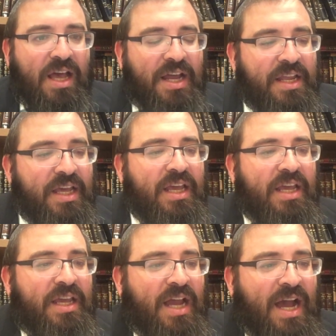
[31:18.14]
and
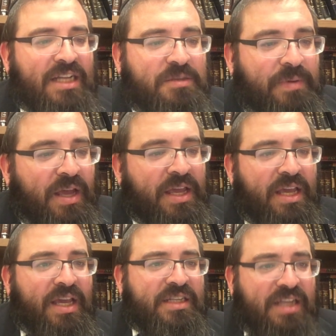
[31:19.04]
he asked.
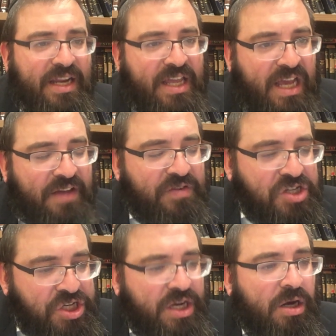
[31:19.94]
He said he gave a
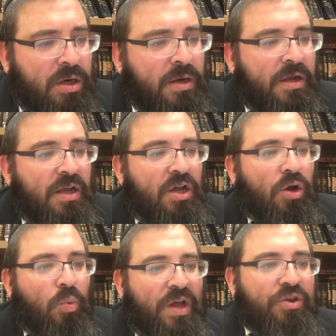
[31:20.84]
shiur
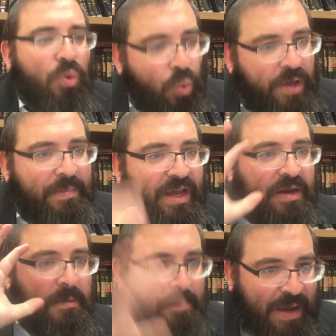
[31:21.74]
whether
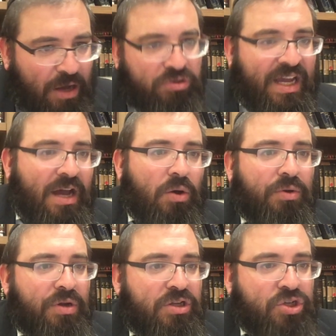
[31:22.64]
women bow
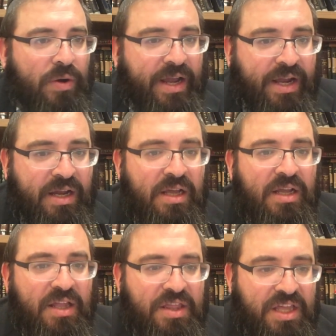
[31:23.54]
down during
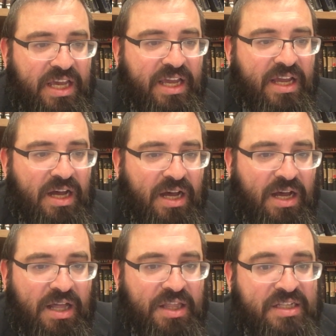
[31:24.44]
the
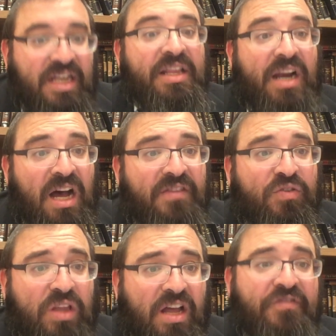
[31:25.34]
Seder
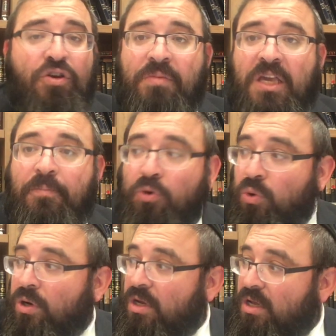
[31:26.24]
Avodah of Yom
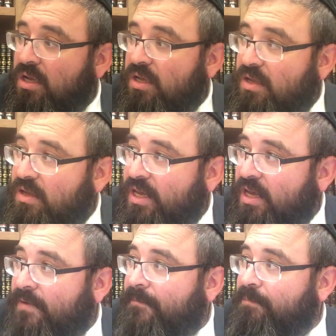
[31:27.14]
Kippur. Yeah,